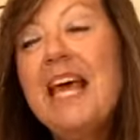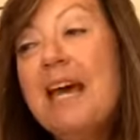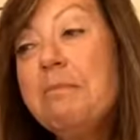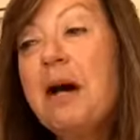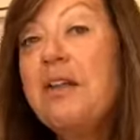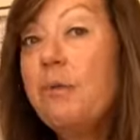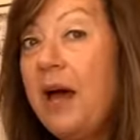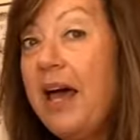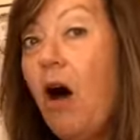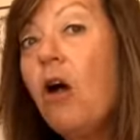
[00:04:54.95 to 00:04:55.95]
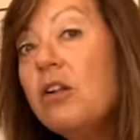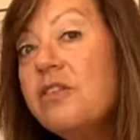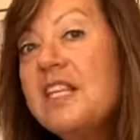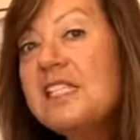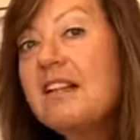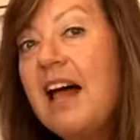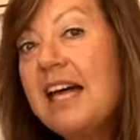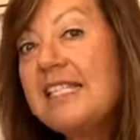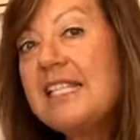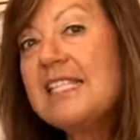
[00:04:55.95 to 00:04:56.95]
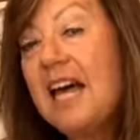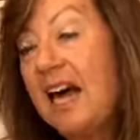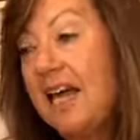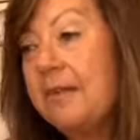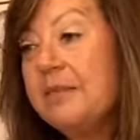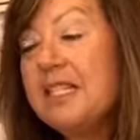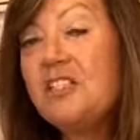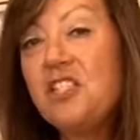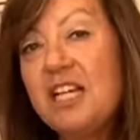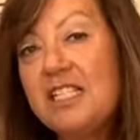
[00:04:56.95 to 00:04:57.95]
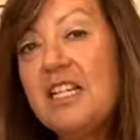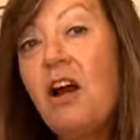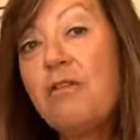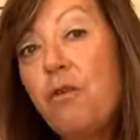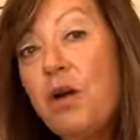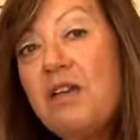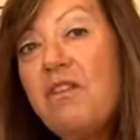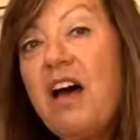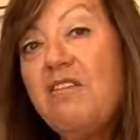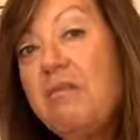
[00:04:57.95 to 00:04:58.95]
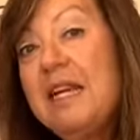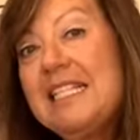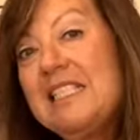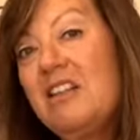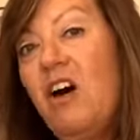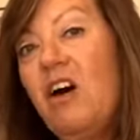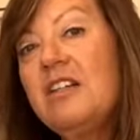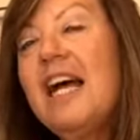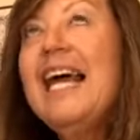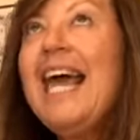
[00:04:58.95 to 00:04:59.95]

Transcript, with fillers: And by the way, all of these classes I am suggesting are 45 minutes long.